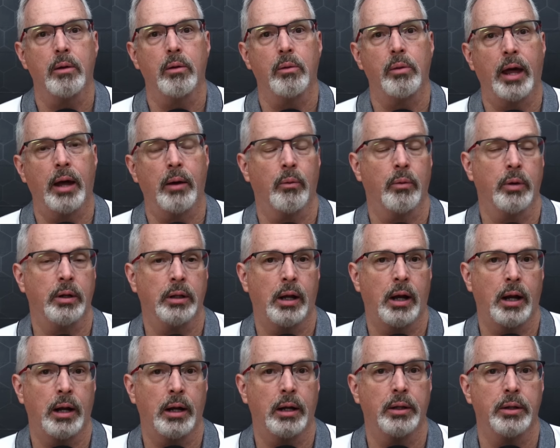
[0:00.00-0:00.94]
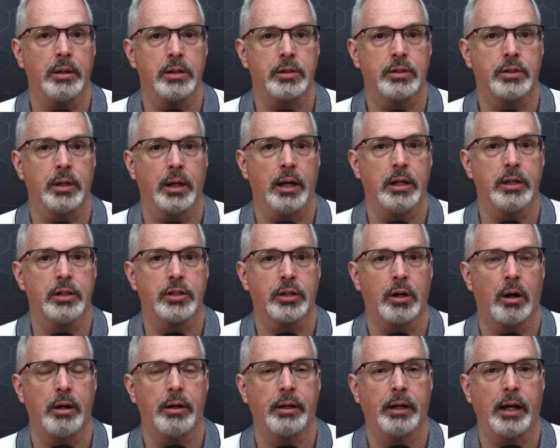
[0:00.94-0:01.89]
that rely on this
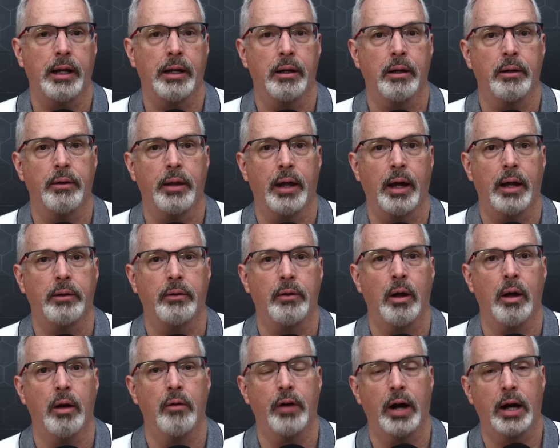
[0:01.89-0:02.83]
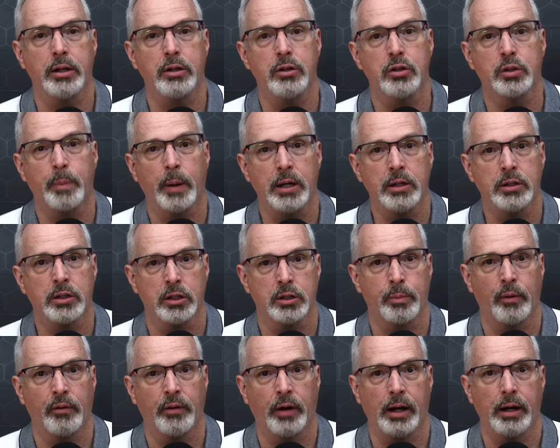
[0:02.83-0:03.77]
InSAR data that uh, Value Space has
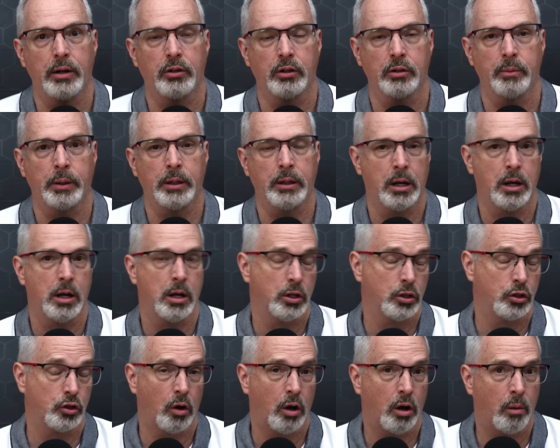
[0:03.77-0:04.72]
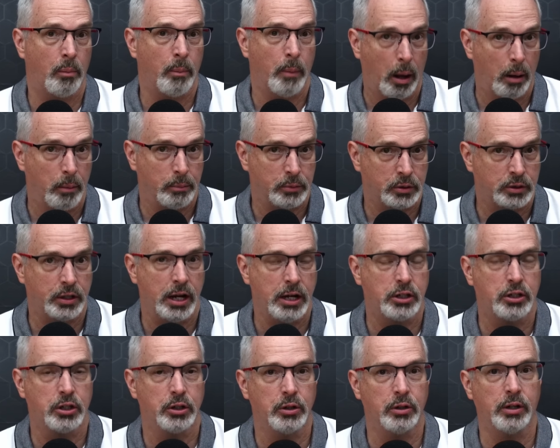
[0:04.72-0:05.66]
provided to me. So um, stay
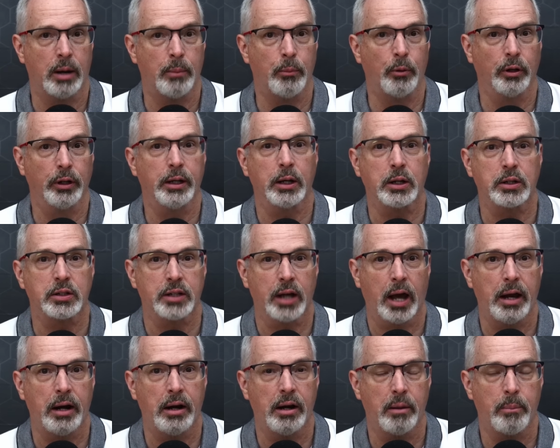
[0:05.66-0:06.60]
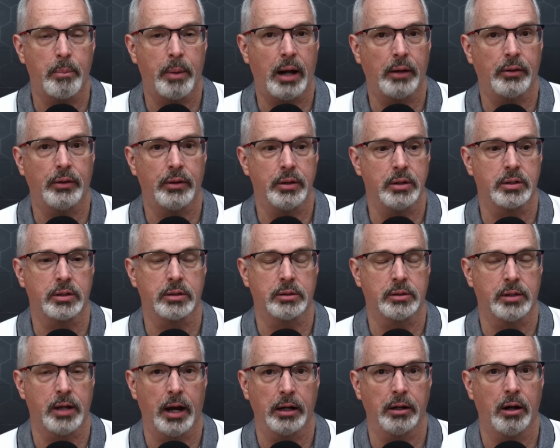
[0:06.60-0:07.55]
tuned. I'm really excited about this
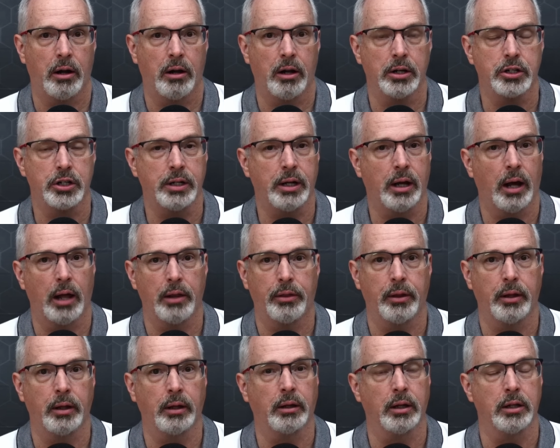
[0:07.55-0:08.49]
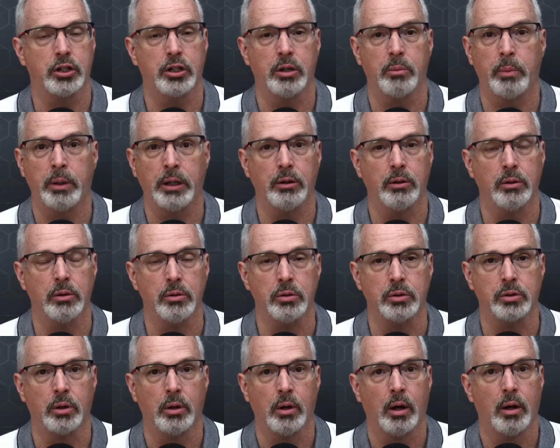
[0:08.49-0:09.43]
technology. I think it should be
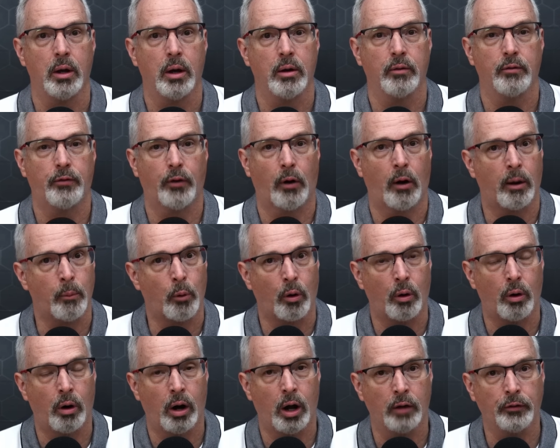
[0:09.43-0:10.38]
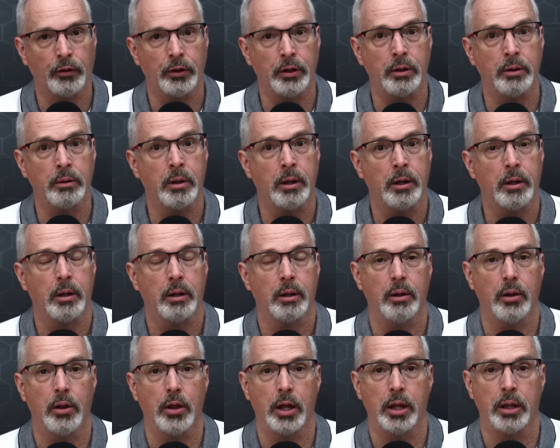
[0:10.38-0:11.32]
used far more often
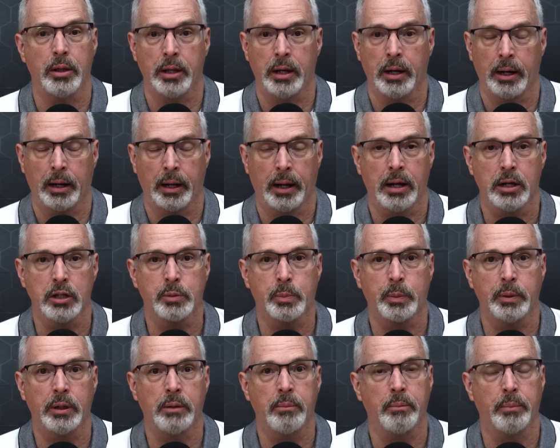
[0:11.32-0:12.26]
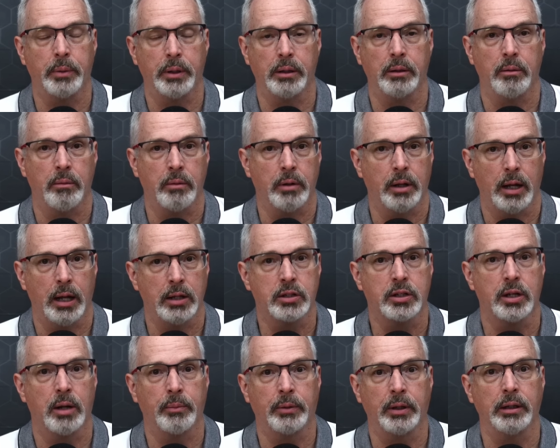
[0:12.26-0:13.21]
th than it has been, but it's
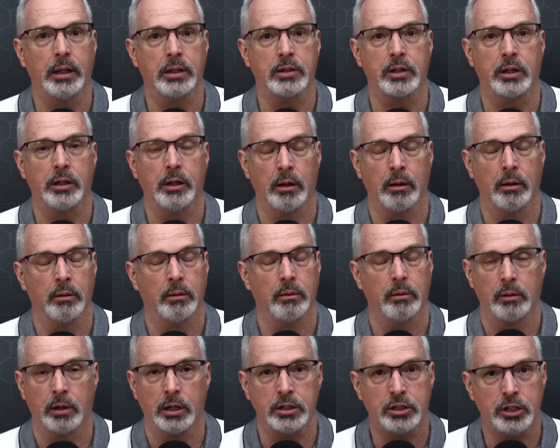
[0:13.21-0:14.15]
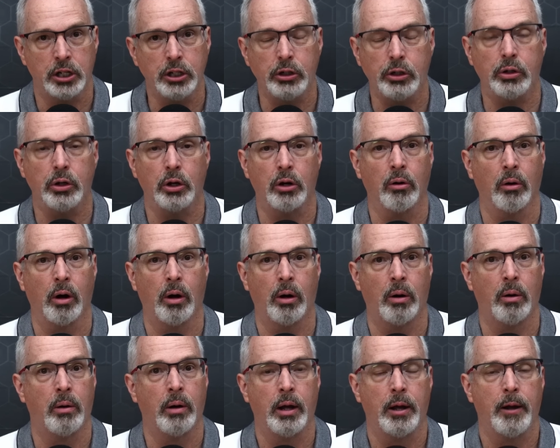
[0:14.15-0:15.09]
something that's going to continue to
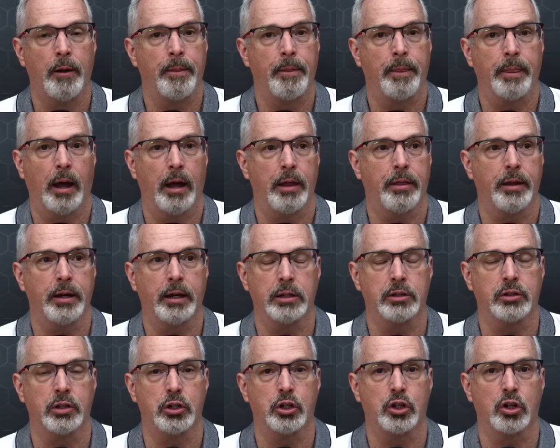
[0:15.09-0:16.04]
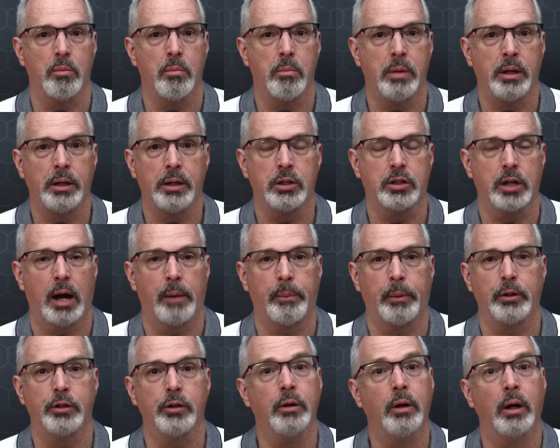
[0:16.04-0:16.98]
grow. I think it's a tremendous
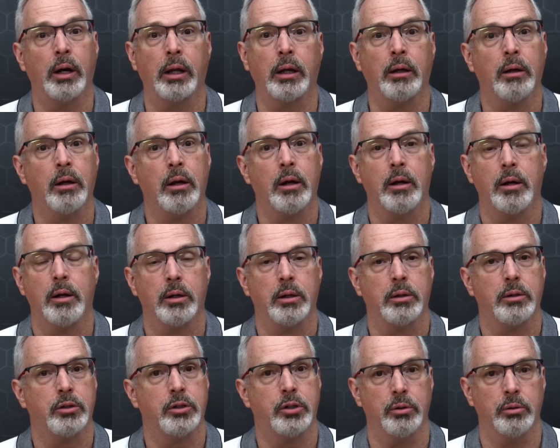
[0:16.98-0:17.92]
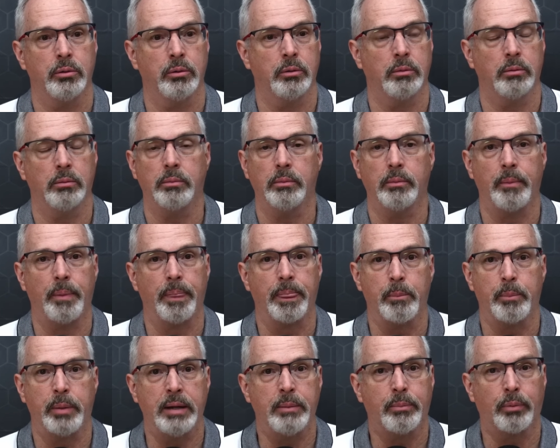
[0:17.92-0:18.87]
opportunity to
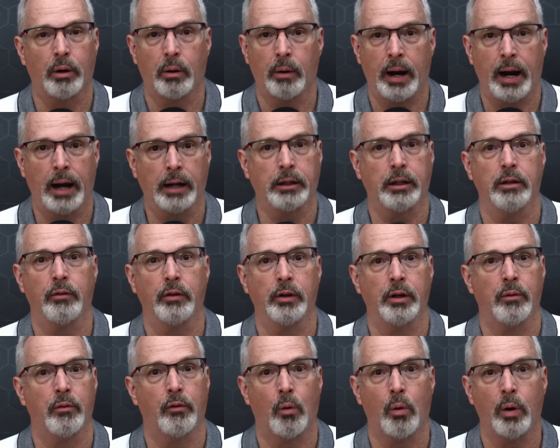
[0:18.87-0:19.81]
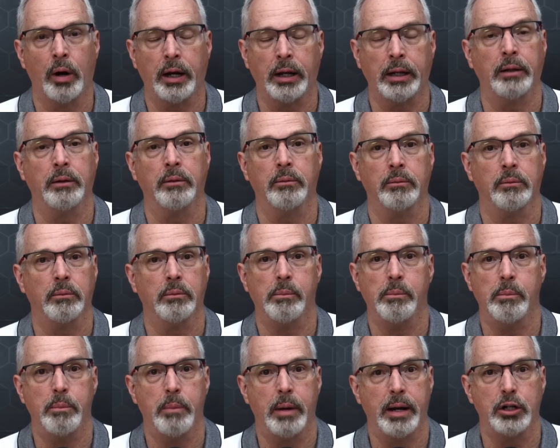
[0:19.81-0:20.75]
be proactive in avoiding
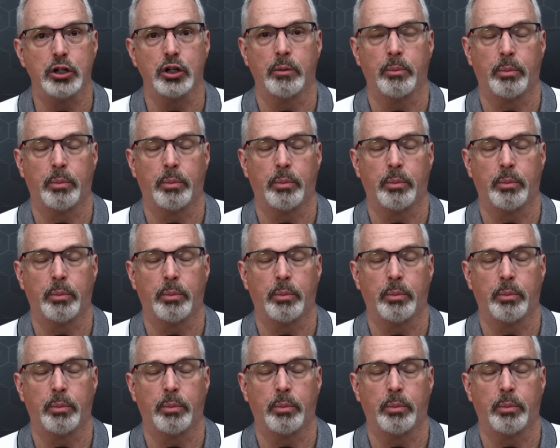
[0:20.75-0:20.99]
major